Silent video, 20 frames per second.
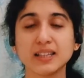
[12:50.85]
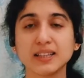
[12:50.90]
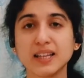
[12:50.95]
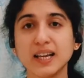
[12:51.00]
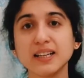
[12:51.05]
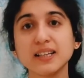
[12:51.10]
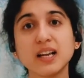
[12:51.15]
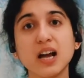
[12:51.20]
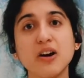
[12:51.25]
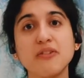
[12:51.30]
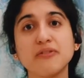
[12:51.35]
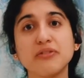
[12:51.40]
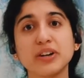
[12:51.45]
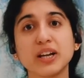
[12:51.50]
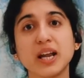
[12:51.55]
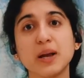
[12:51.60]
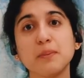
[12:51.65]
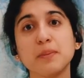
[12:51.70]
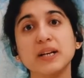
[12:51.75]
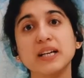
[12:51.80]
Then
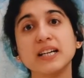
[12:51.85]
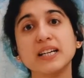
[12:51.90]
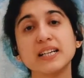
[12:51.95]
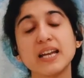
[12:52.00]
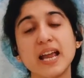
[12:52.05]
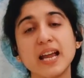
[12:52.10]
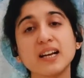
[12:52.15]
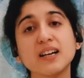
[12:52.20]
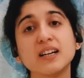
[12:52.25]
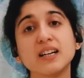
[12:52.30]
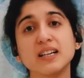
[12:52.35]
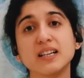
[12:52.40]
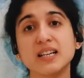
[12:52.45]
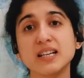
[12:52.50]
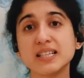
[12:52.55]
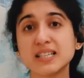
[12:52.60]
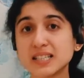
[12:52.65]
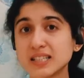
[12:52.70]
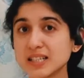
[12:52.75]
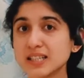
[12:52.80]
comfortably take
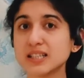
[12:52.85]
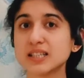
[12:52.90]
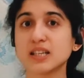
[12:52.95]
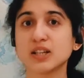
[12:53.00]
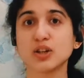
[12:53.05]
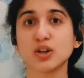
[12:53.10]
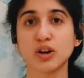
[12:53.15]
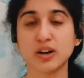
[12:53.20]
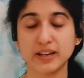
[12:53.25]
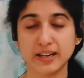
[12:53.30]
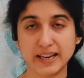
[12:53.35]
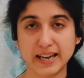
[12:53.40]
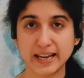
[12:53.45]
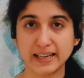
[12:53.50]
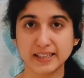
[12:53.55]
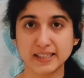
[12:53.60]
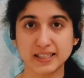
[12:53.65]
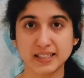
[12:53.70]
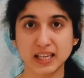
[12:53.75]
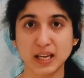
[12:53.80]
distance in your
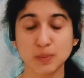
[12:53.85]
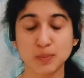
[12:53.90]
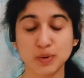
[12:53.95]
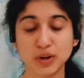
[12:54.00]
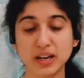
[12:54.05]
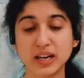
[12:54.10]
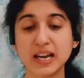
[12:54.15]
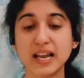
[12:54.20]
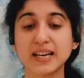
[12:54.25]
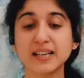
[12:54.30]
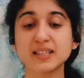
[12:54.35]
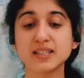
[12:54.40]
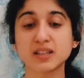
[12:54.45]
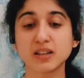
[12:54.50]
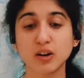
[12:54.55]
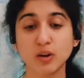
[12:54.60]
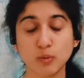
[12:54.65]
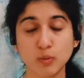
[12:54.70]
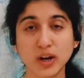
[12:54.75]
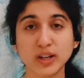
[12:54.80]
legs. Keep your legs
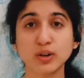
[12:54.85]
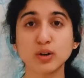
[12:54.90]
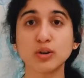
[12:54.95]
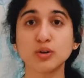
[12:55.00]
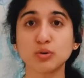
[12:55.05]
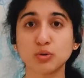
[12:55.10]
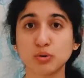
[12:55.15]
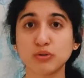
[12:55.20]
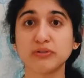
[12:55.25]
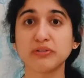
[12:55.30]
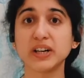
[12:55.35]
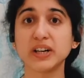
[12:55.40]
1 or 2